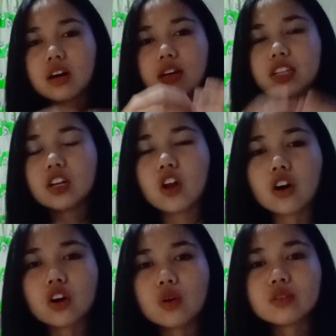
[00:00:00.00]
the
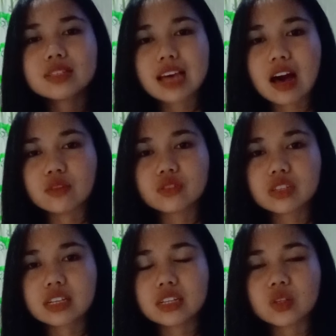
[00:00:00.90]
long O sound
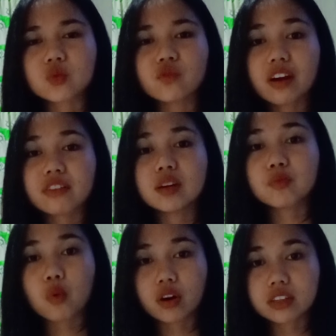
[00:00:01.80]
is very
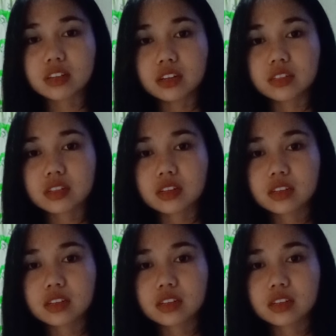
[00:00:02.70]
important